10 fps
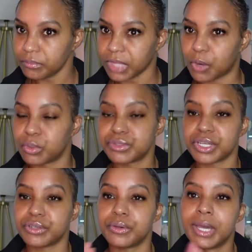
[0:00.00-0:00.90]
i will tell
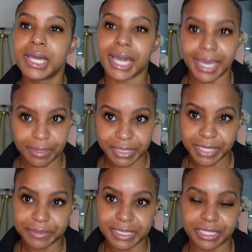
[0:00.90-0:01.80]
you i am an
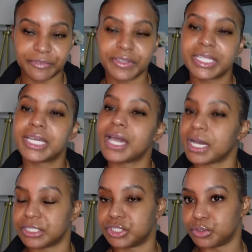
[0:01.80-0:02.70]
amazon affiliate
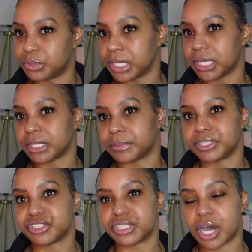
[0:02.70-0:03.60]
i do get a
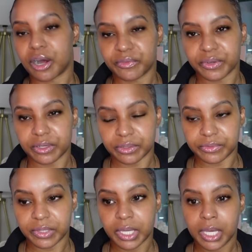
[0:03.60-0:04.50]
commission off of
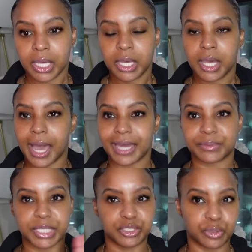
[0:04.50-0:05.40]

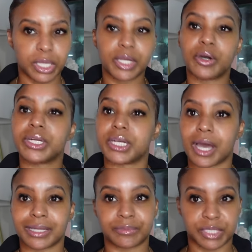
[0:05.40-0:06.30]
items that you click on and
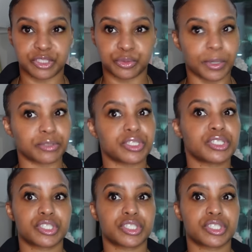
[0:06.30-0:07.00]
items that you purchase.